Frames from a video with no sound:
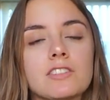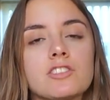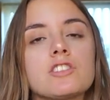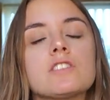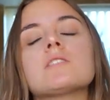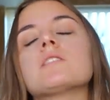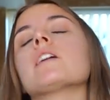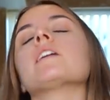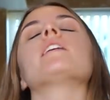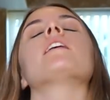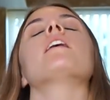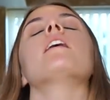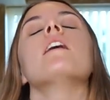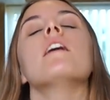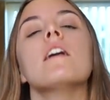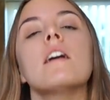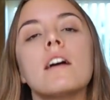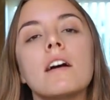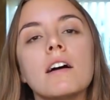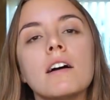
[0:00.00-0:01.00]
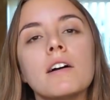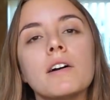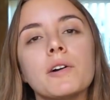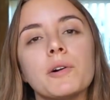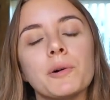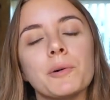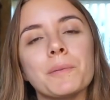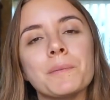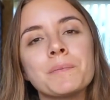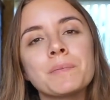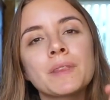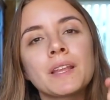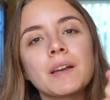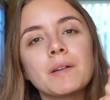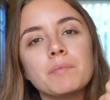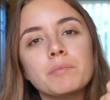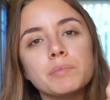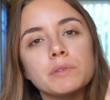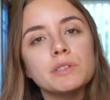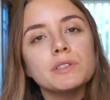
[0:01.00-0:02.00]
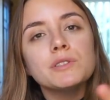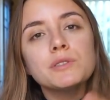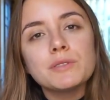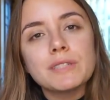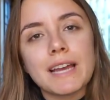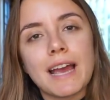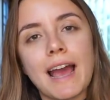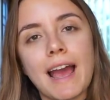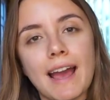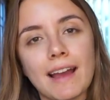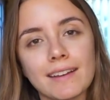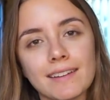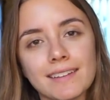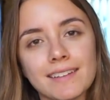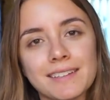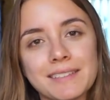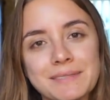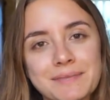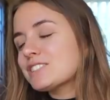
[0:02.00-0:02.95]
And she's like, oh, blue tack.